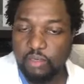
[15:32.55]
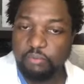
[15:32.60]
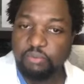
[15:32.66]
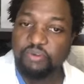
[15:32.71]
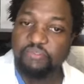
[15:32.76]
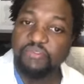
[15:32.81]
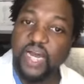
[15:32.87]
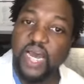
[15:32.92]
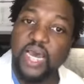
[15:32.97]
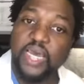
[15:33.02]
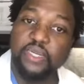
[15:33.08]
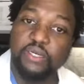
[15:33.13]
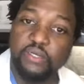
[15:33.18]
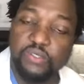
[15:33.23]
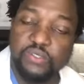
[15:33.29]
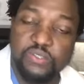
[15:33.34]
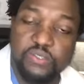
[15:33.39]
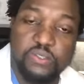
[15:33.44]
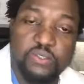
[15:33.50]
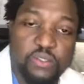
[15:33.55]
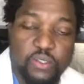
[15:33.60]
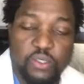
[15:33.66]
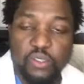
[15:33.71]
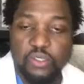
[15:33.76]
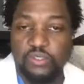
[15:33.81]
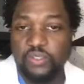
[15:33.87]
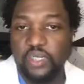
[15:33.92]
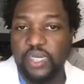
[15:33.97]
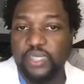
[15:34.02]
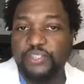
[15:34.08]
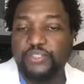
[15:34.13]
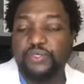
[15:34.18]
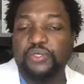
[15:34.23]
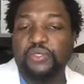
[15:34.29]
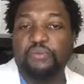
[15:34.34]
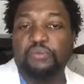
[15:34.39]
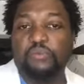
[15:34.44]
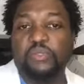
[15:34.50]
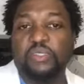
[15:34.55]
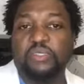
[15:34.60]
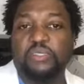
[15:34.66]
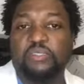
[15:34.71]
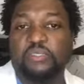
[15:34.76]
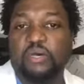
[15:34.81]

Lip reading: providers so that you can really